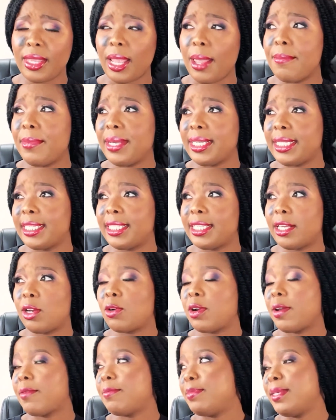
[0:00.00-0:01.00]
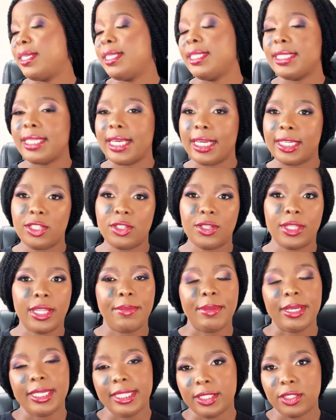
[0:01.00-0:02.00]
message that would have been sent to the
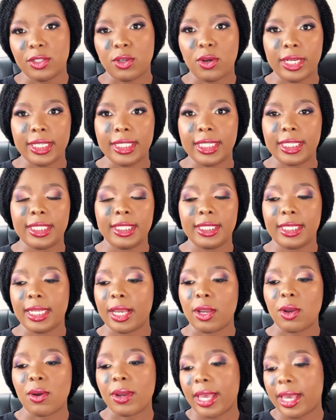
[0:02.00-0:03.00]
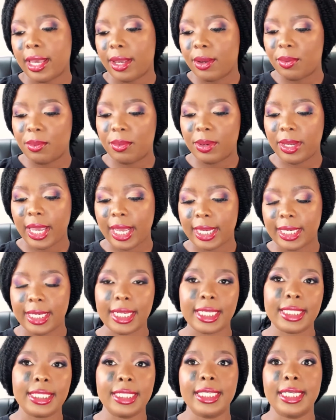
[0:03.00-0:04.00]
emergency contact is like, okay, we had an
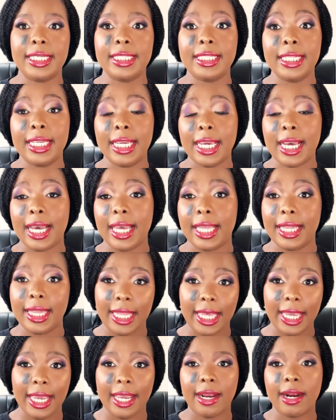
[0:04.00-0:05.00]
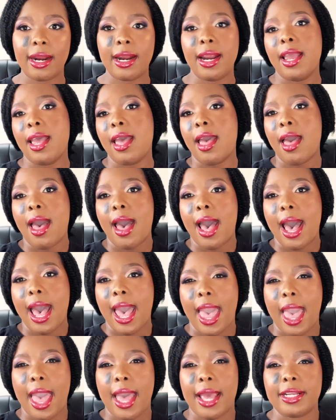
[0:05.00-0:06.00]
accident here and there,
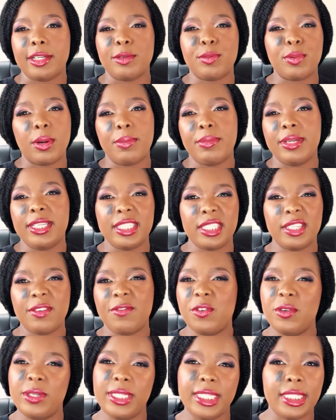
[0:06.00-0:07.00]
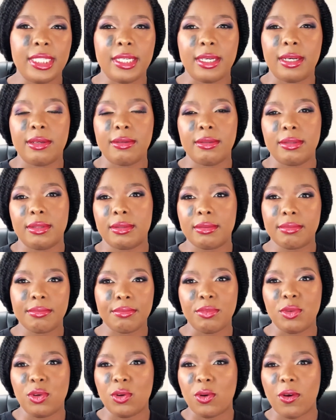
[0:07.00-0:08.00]
and probably just a few details,
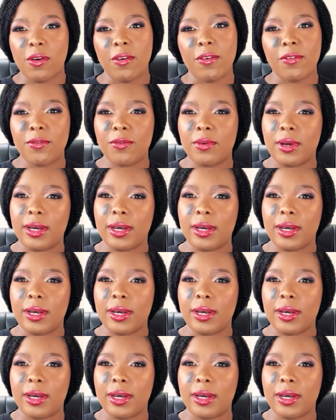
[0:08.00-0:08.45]
no